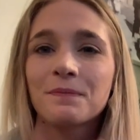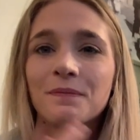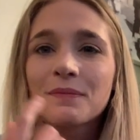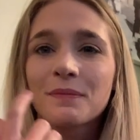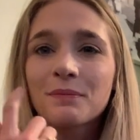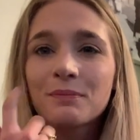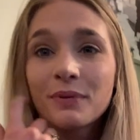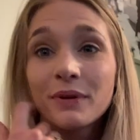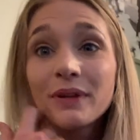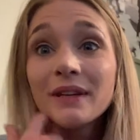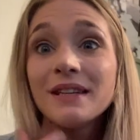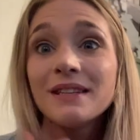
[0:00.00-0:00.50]

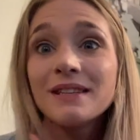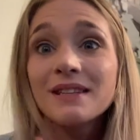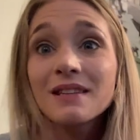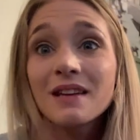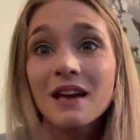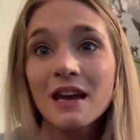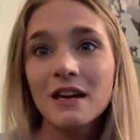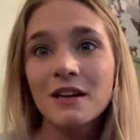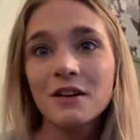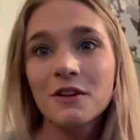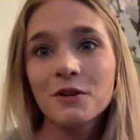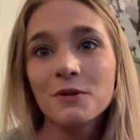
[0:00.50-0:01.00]
Please
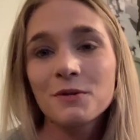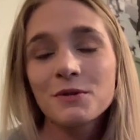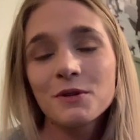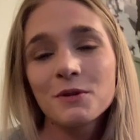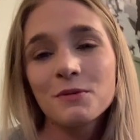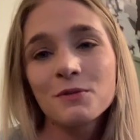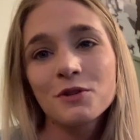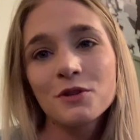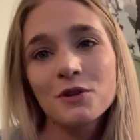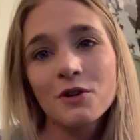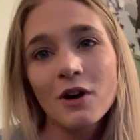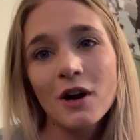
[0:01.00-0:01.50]
like or
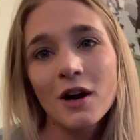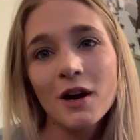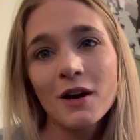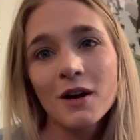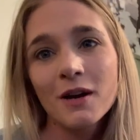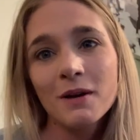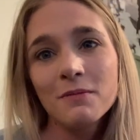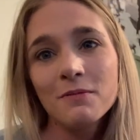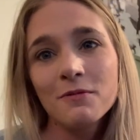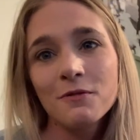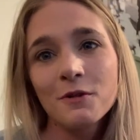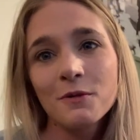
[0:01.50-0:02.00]

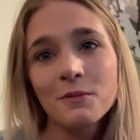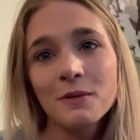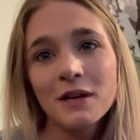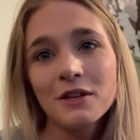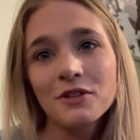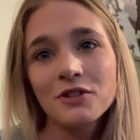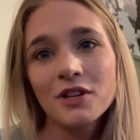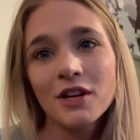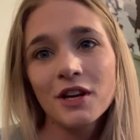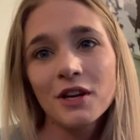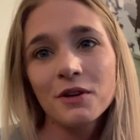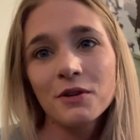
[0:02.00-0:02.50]
subscribe for my
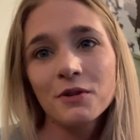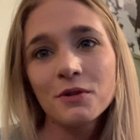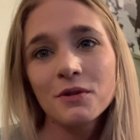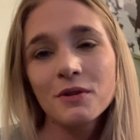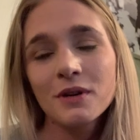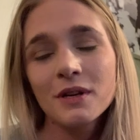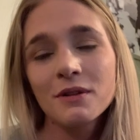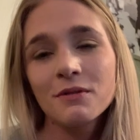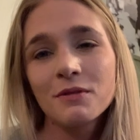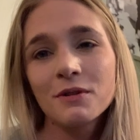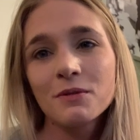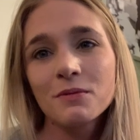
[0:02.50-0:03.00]
channel.
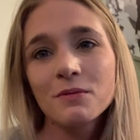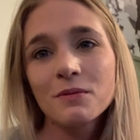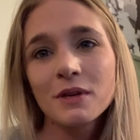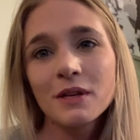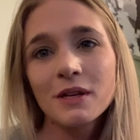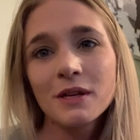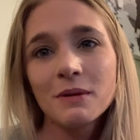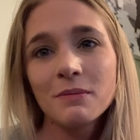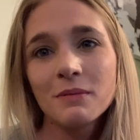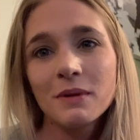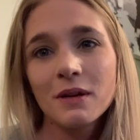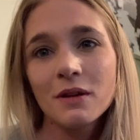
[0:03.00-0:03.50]
It would
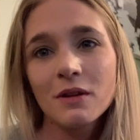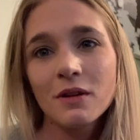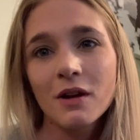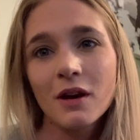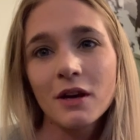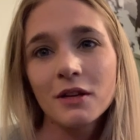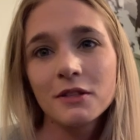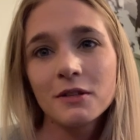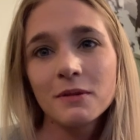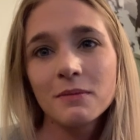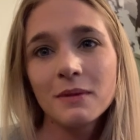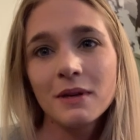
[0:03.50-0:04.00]
really mean a
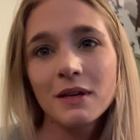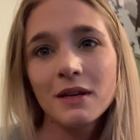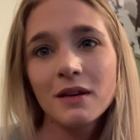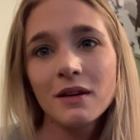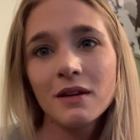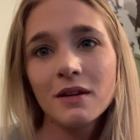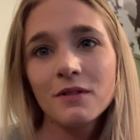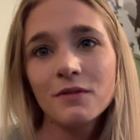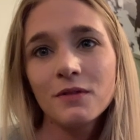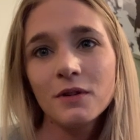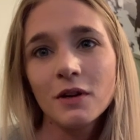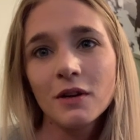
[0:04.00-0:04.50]
lot to me
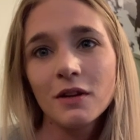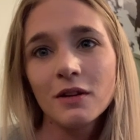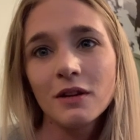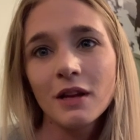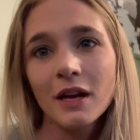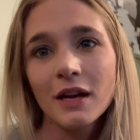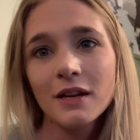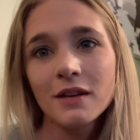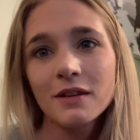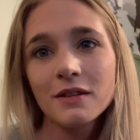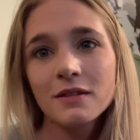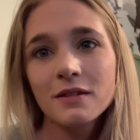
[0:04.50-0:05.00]
if y'all
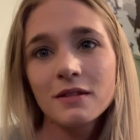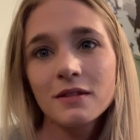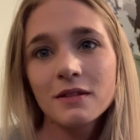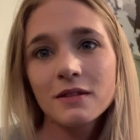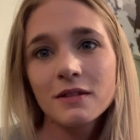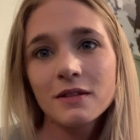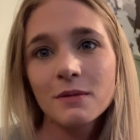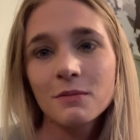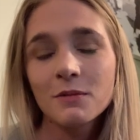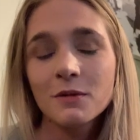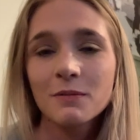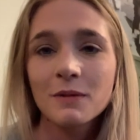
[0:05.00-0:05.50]
liked
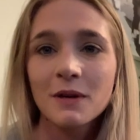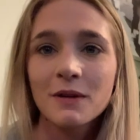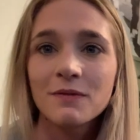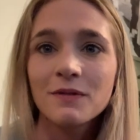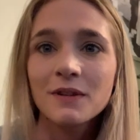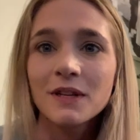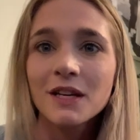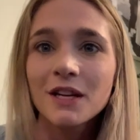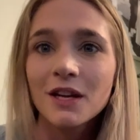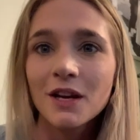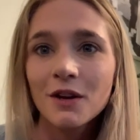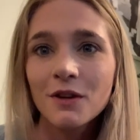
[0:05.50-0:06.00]
some of my
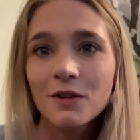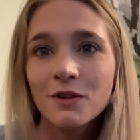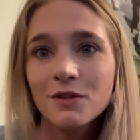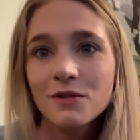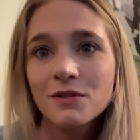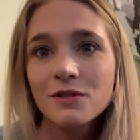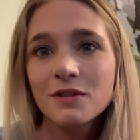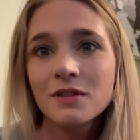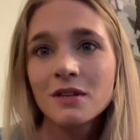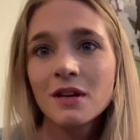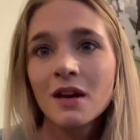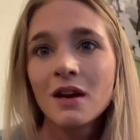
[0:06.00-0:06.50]

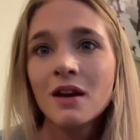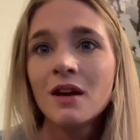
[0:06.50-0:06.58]
videos.